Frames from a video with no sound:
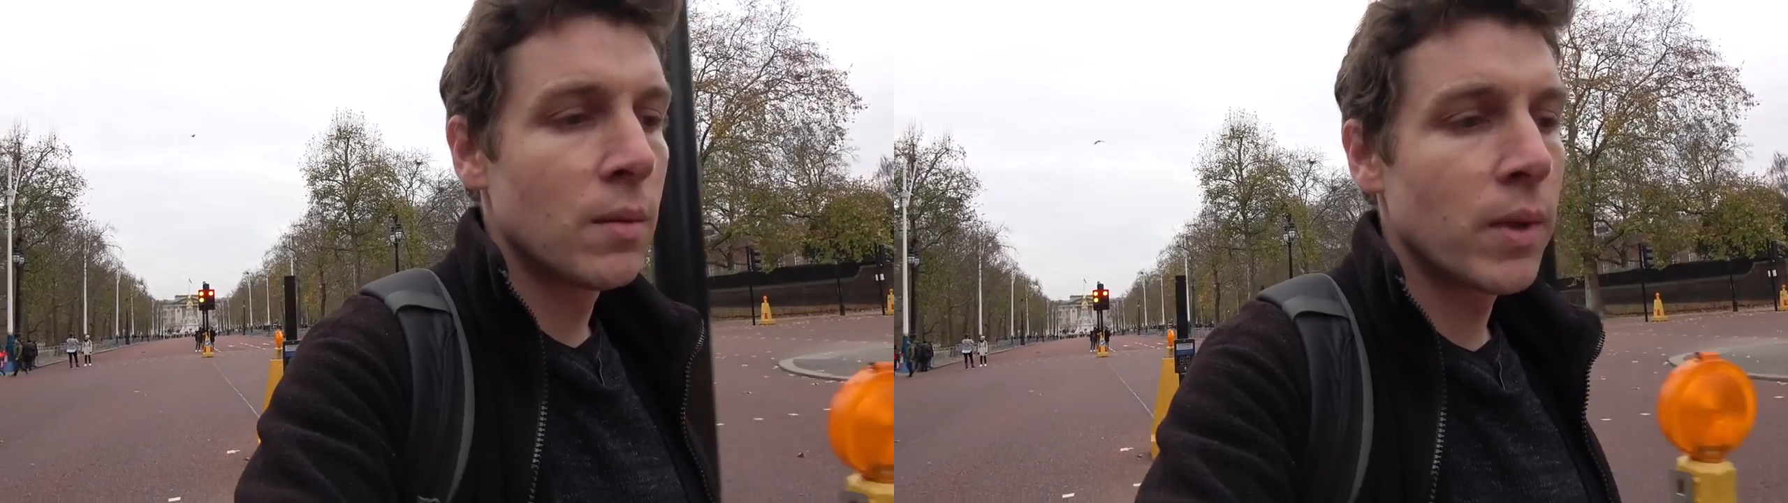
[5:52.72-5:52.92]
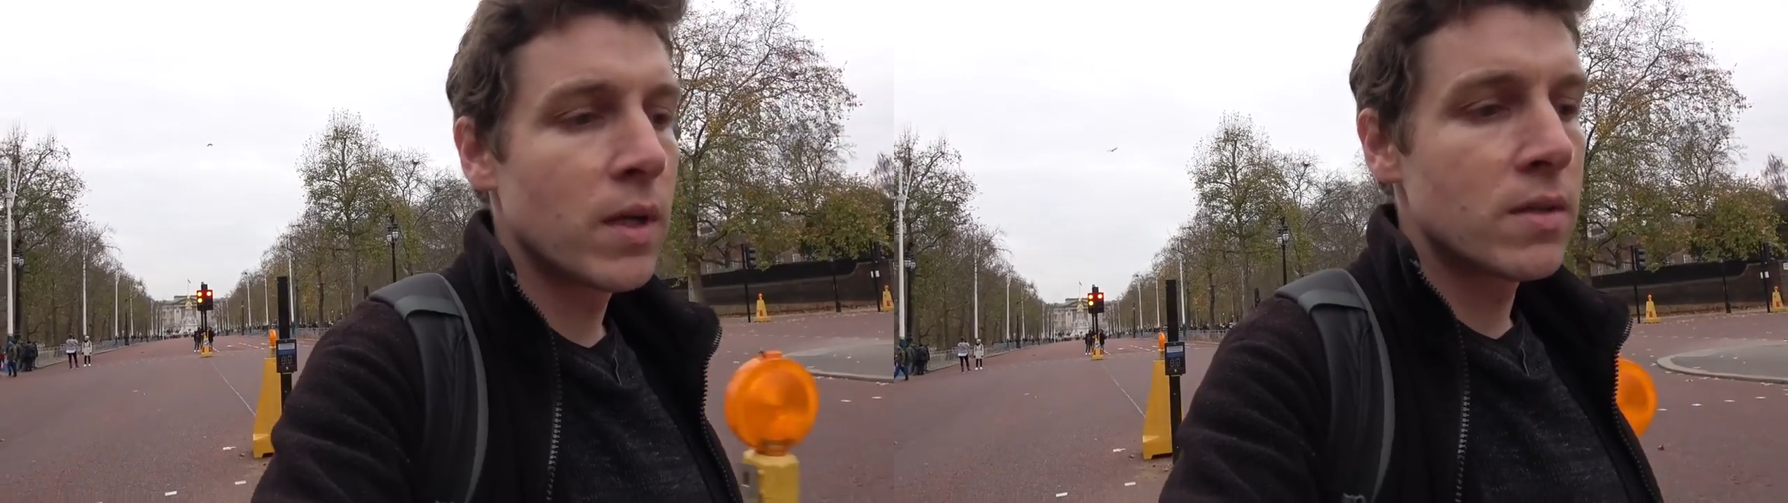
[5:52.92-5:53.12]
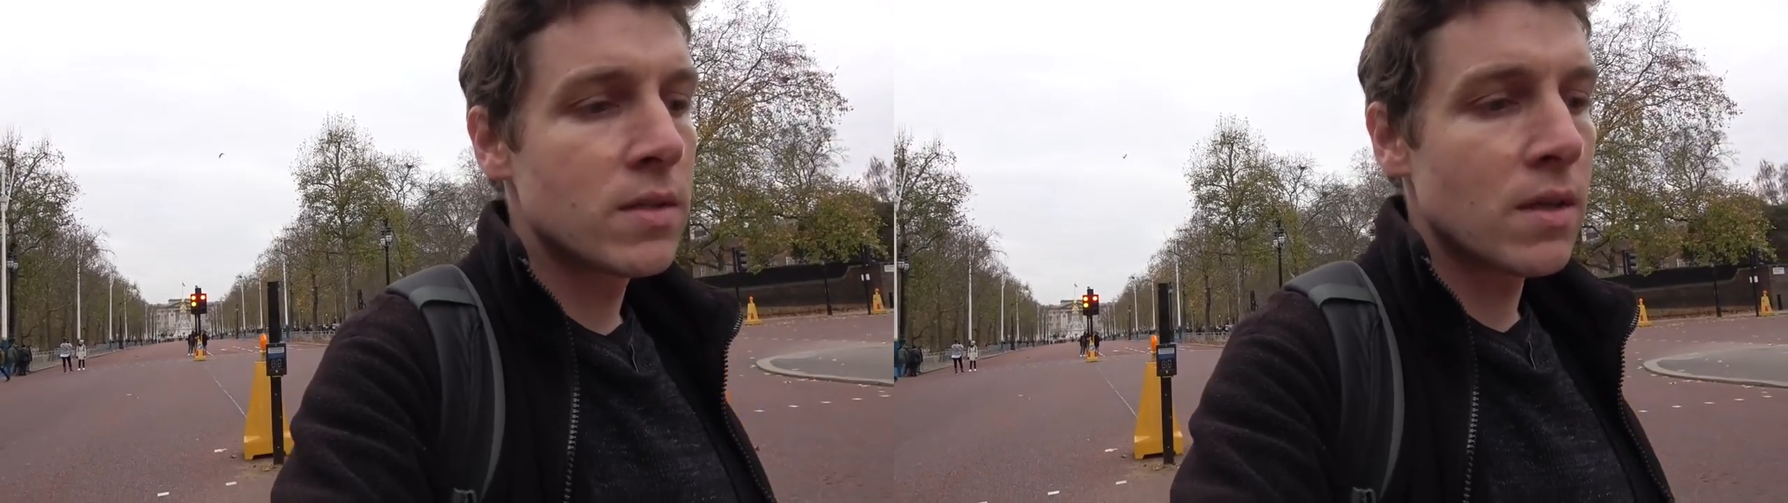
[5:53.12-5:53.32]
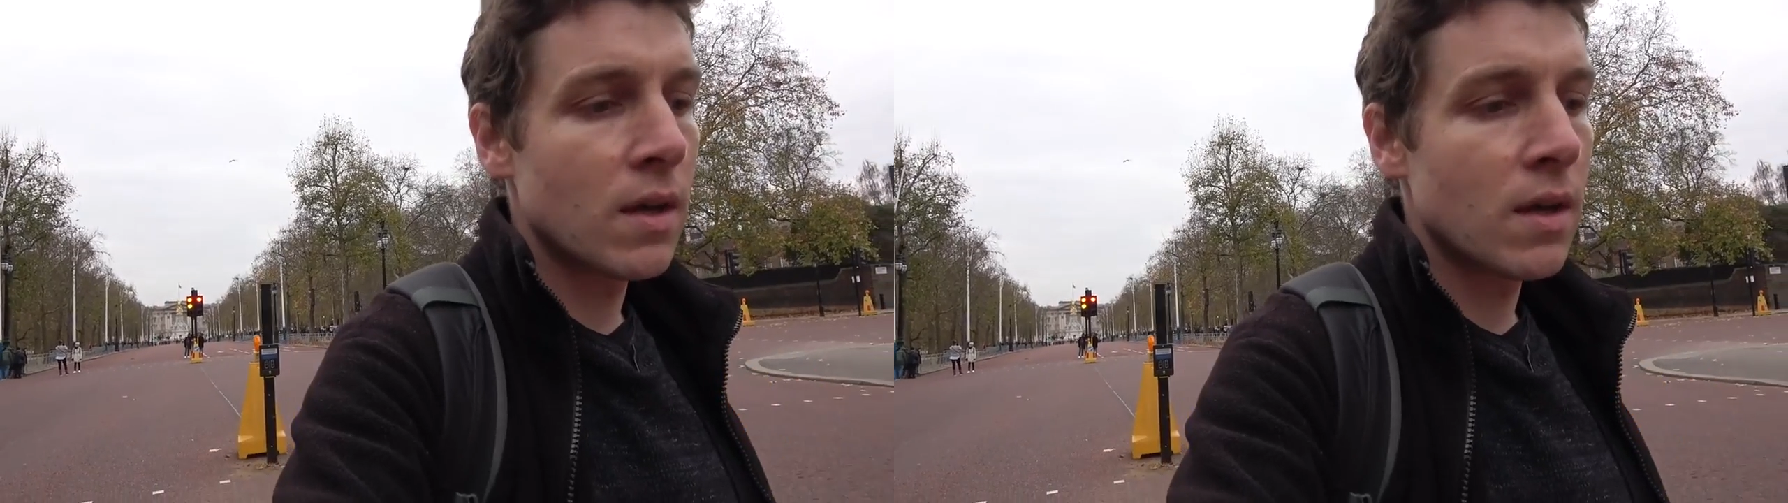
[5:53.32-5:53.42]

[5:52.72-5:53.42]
because,